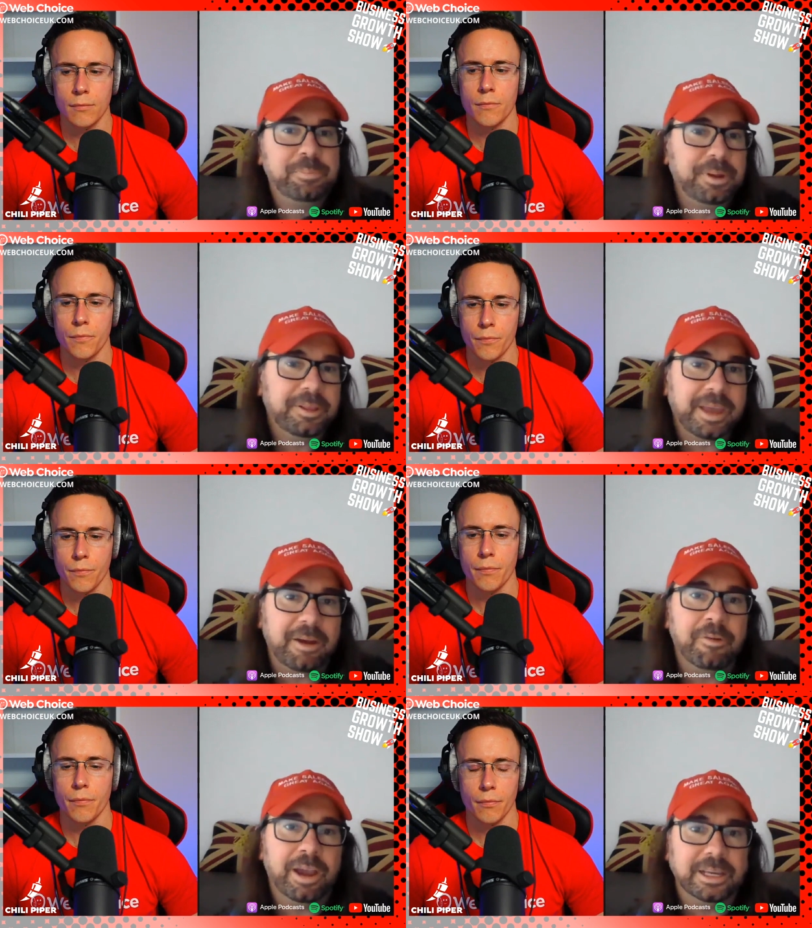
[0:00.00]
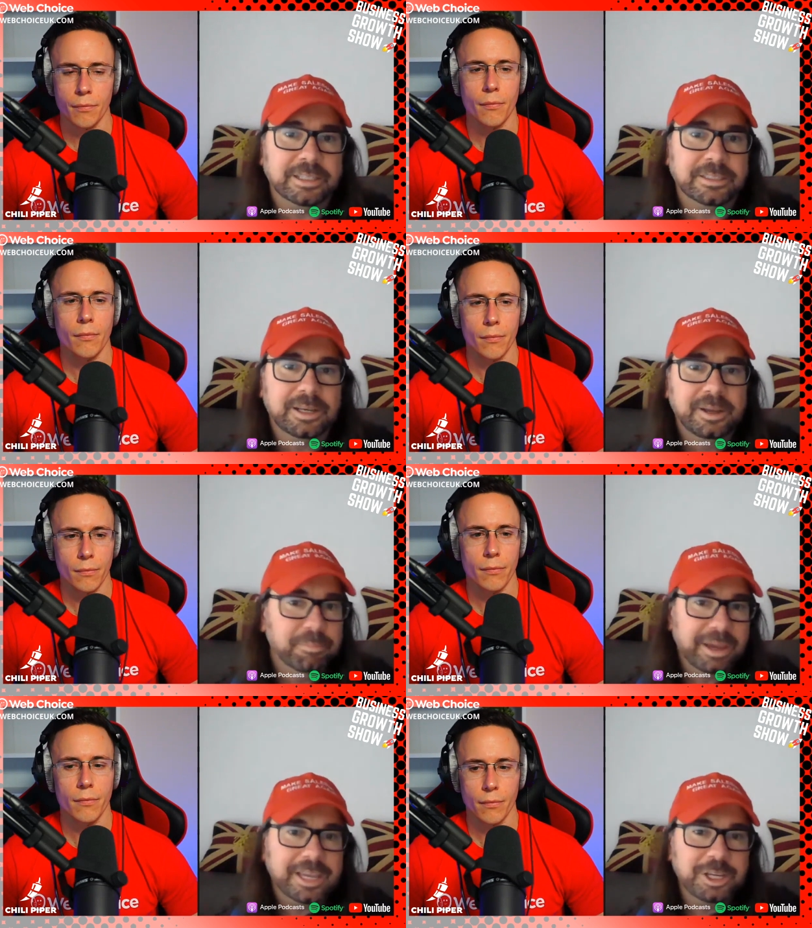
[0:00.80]
Speaker 1: bit of that race,
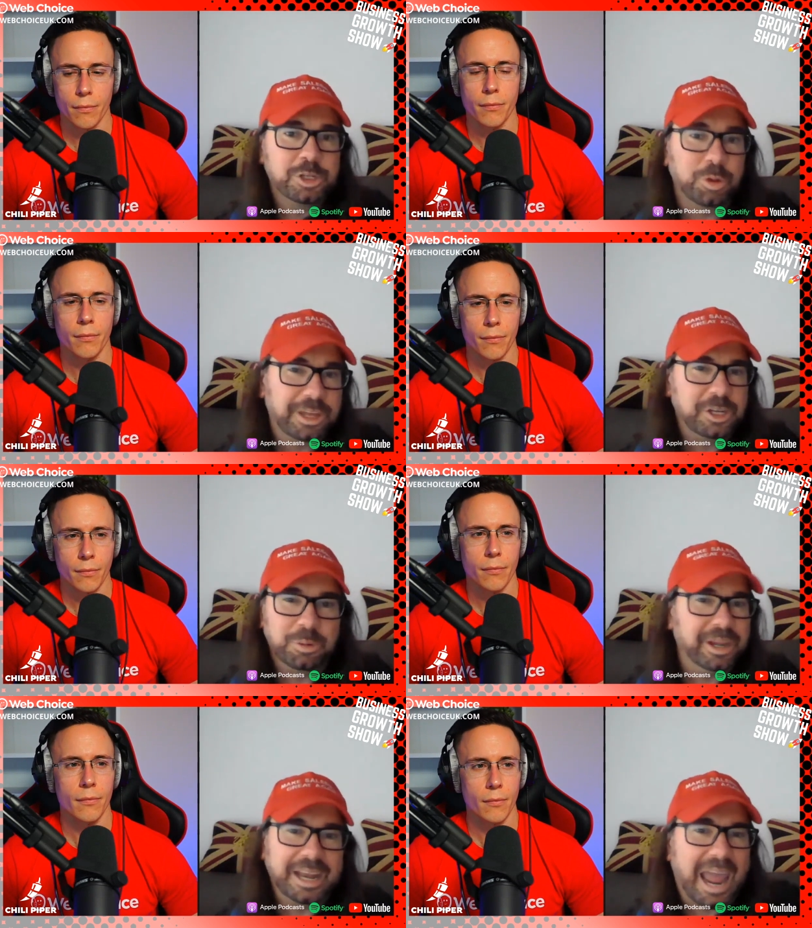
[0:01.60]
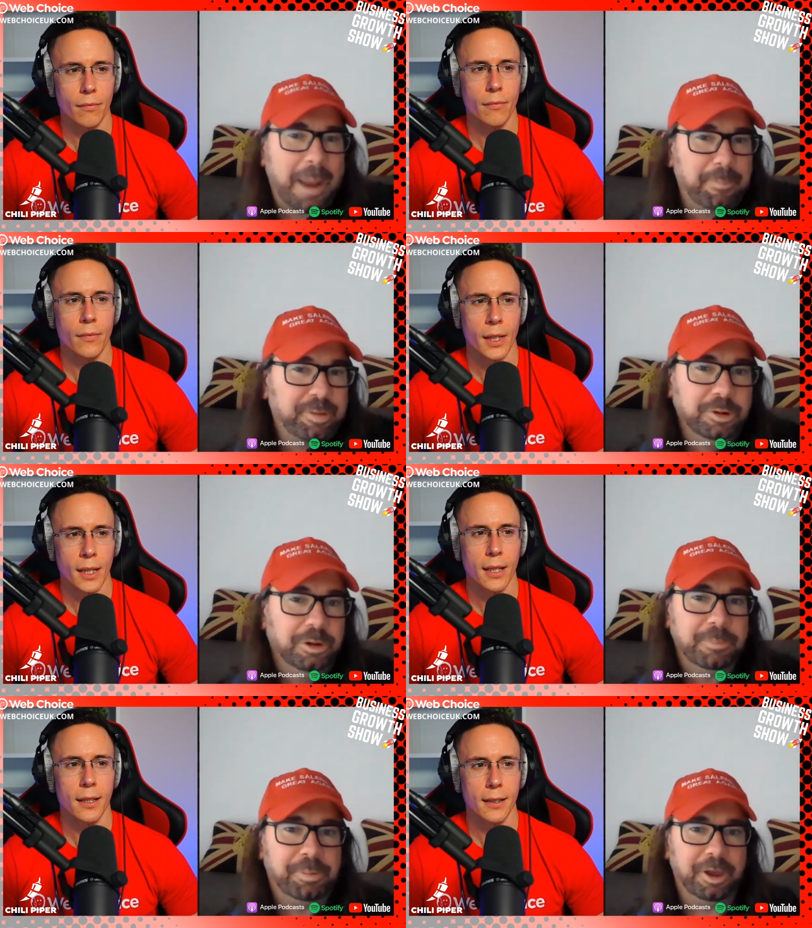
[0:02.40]
making sure they're doing it
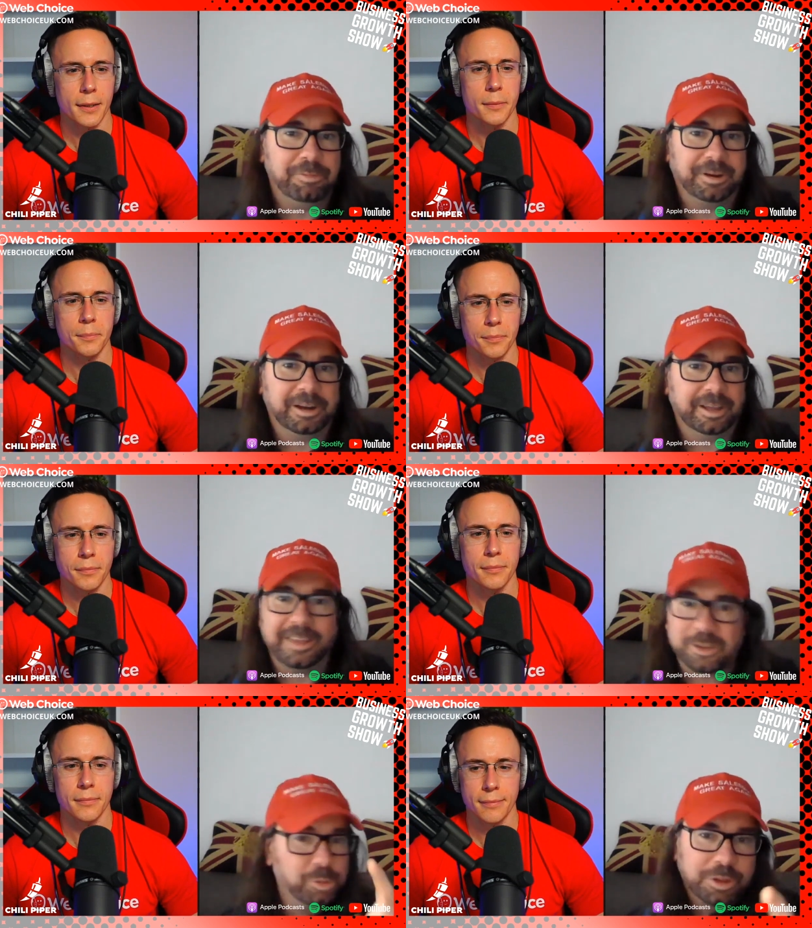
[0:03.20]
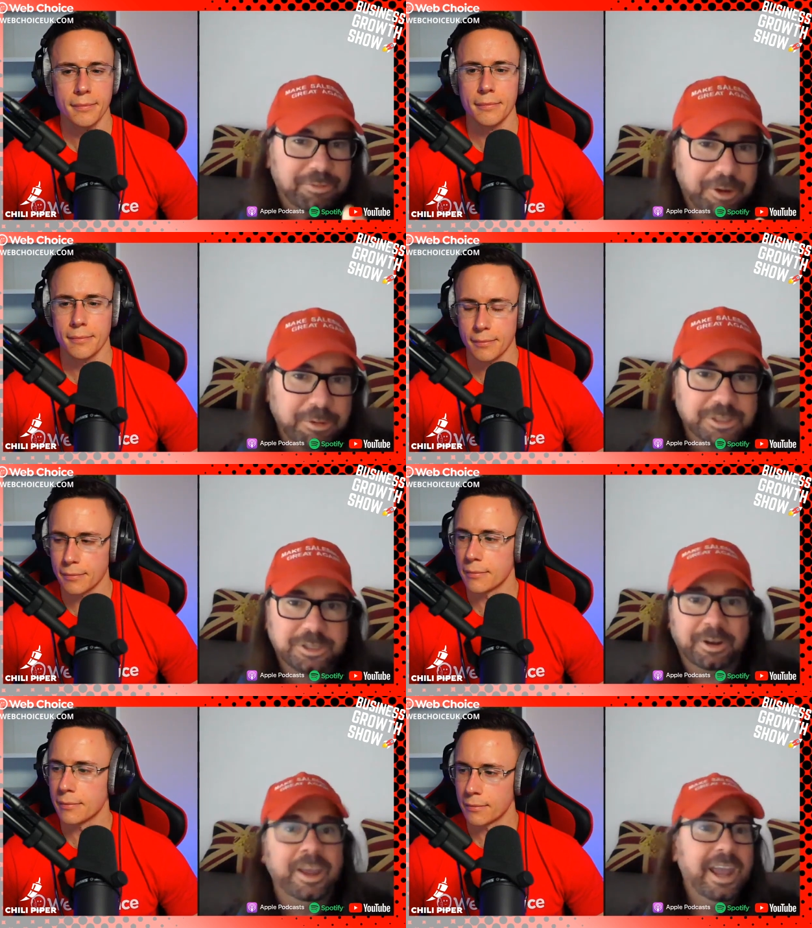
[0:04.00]
absolutely perfectly. That's all they're
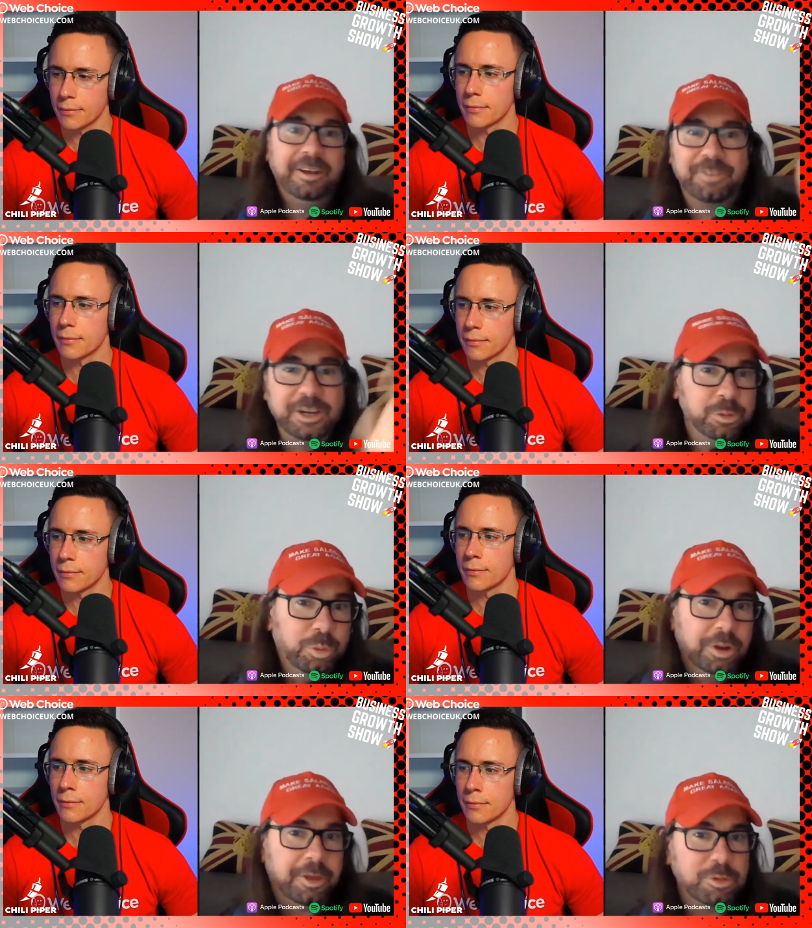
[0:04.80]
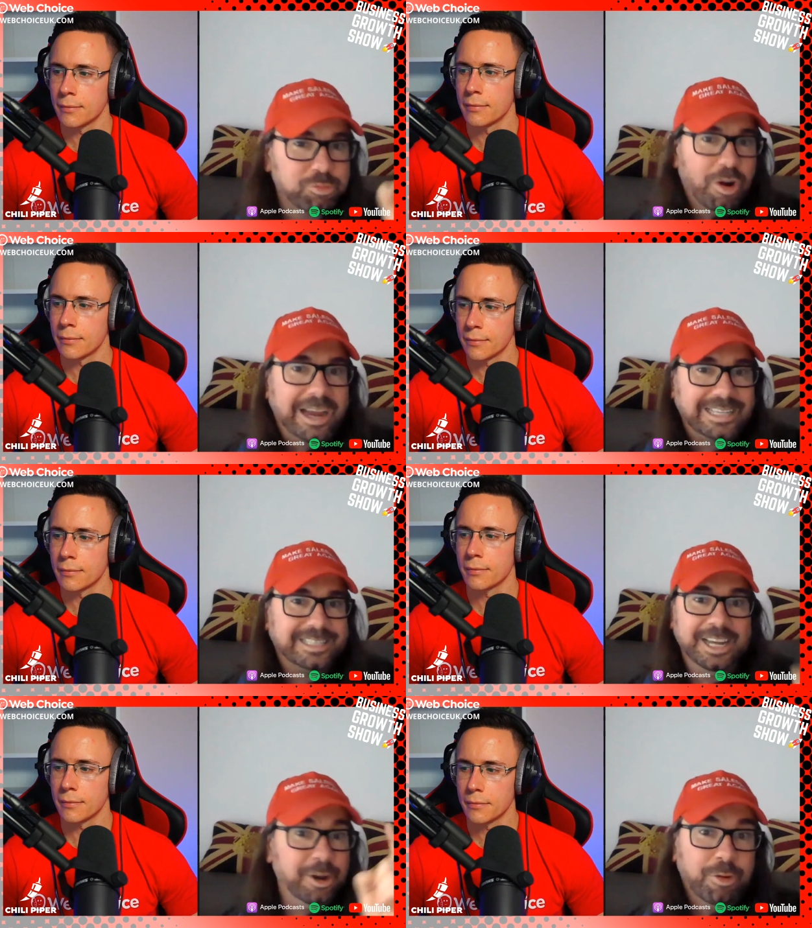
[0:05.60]
focused on. And if they do all of those right
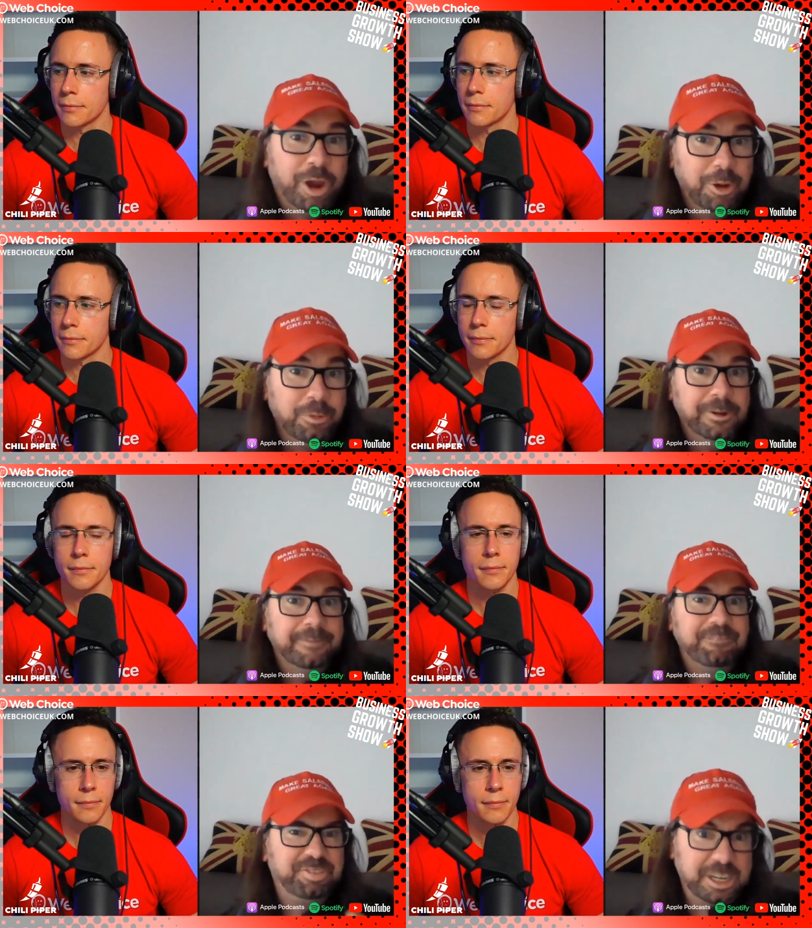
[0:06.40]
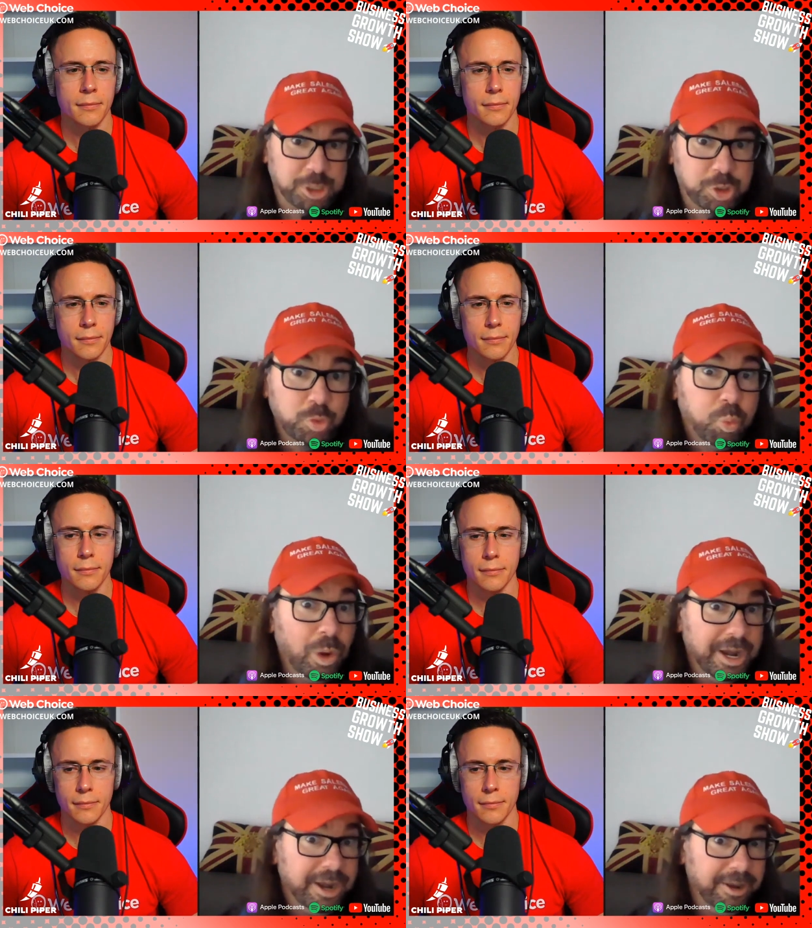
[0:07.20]
in a row, they should
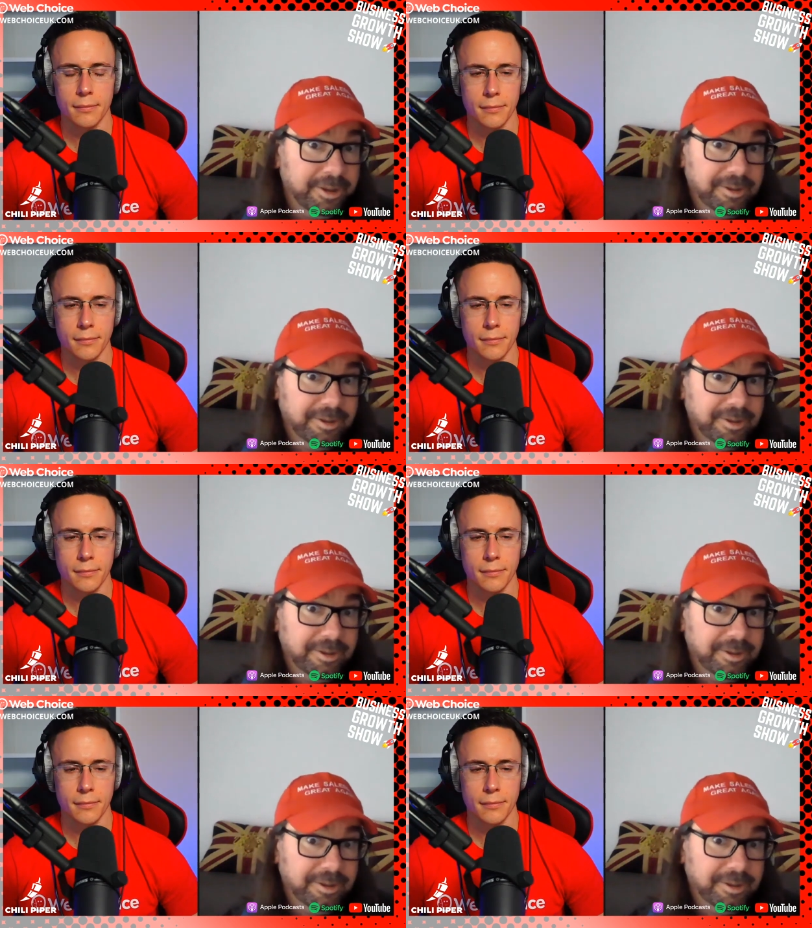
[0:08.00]
win.